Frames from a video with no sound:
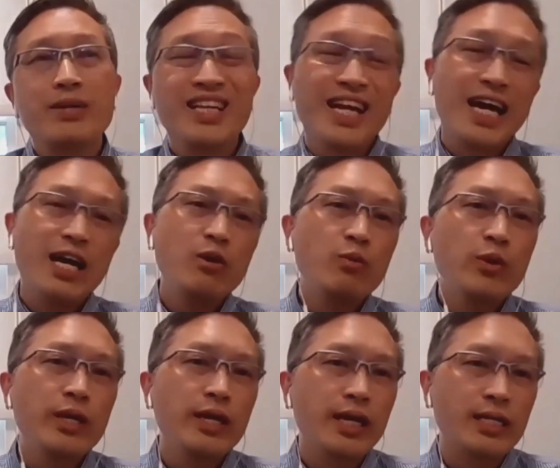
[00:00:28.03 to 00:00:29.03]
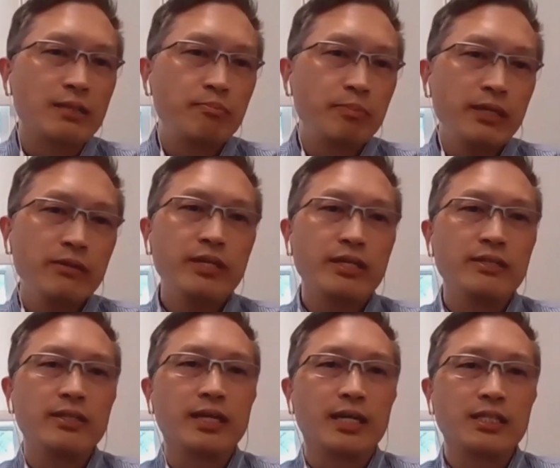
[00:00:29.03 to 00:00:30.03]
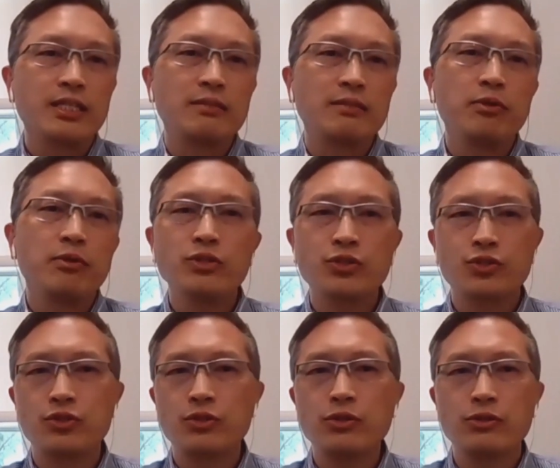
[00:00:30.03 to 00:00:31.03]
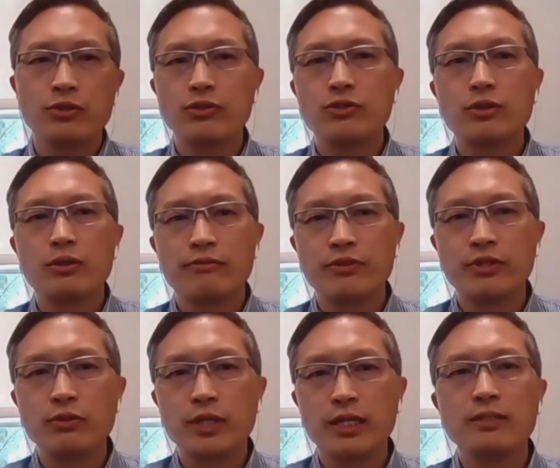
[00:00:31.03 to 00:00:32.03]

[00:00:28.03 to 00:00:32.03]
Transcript: But now we're experiencing a small surge of new